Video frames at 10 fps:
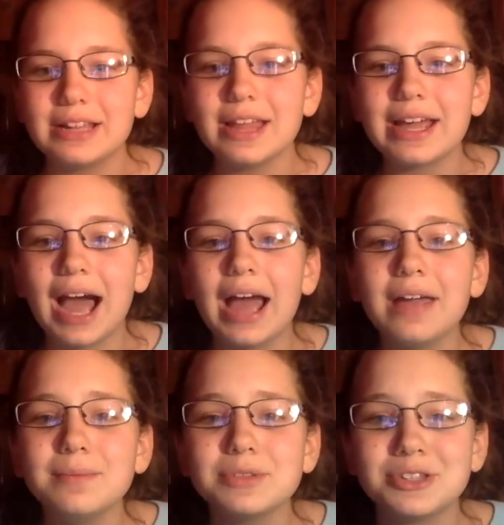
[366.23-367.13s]
Like, I
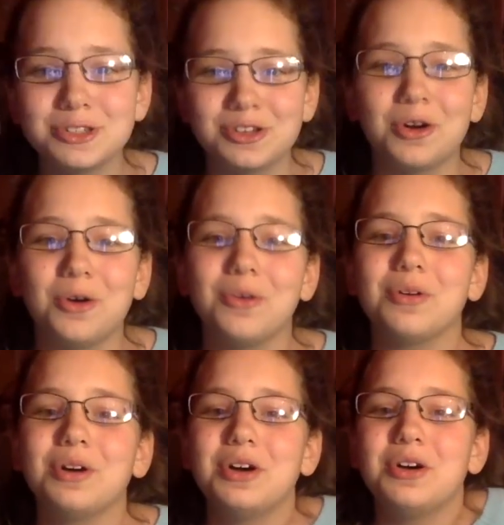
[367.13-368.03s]
am
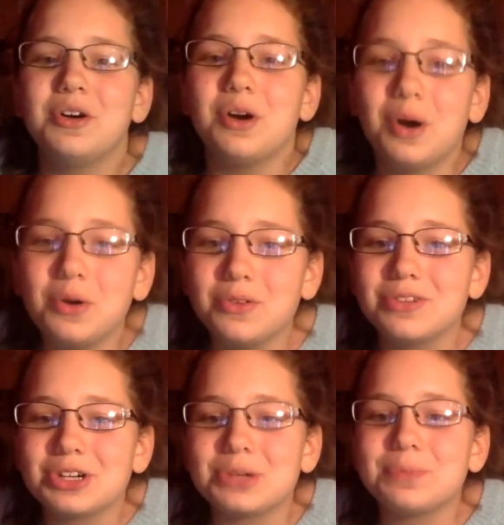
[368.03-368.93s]
so
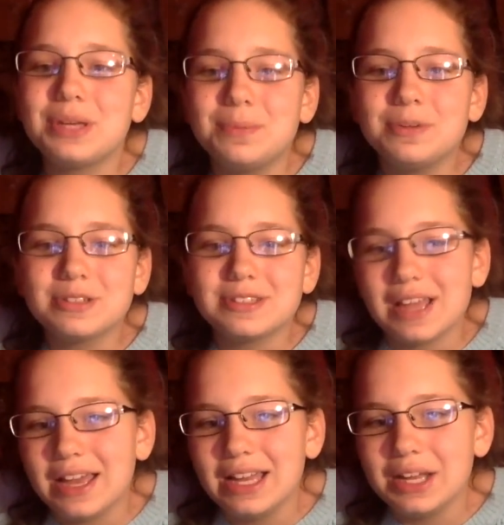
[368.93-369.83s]
over people
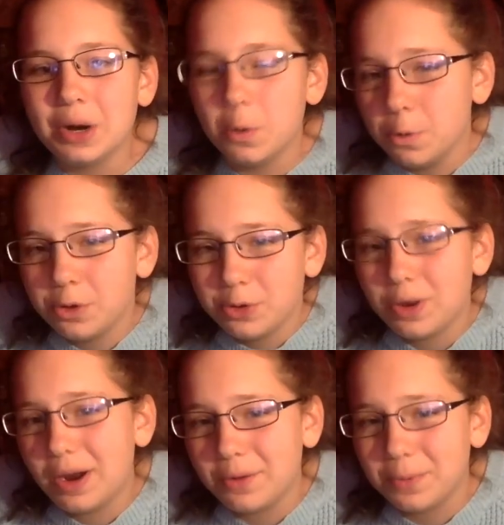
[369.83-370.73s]
saying, oh, you're
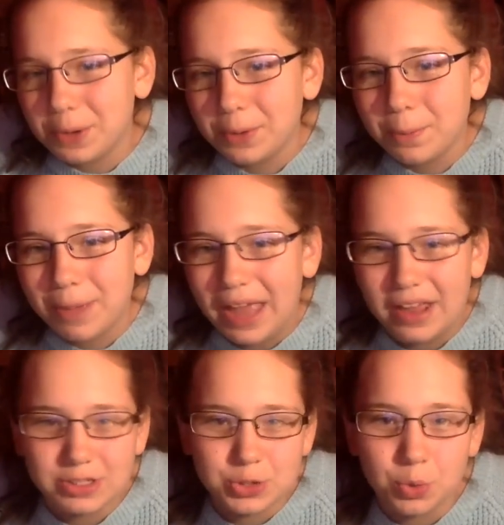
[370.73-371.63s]
not a real
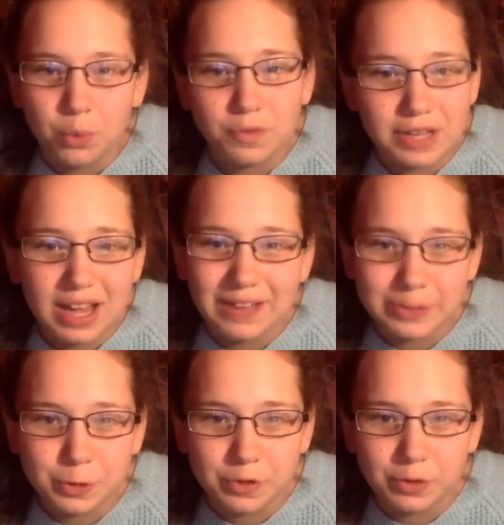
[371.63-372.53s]
band, you only have
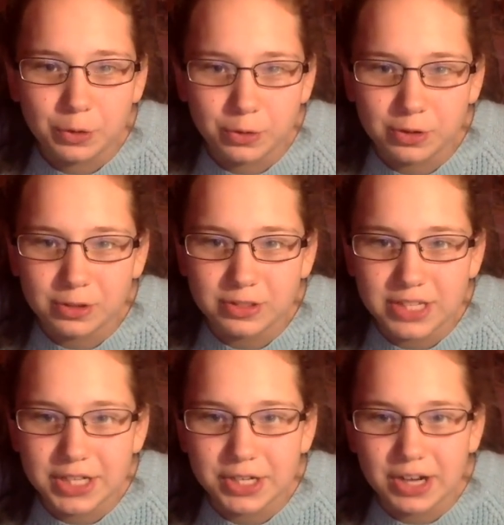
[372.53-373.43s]
12-year-old girls
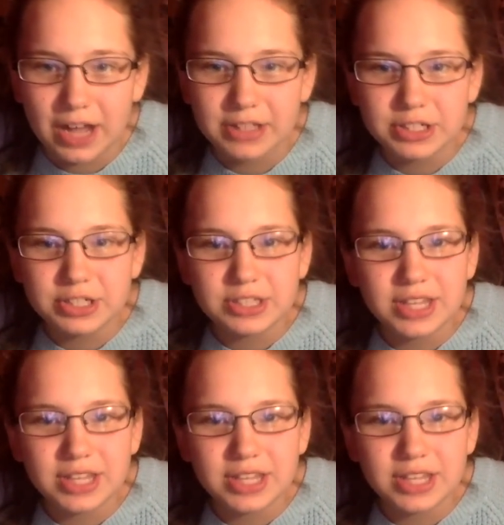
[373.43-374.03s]
at your concerts.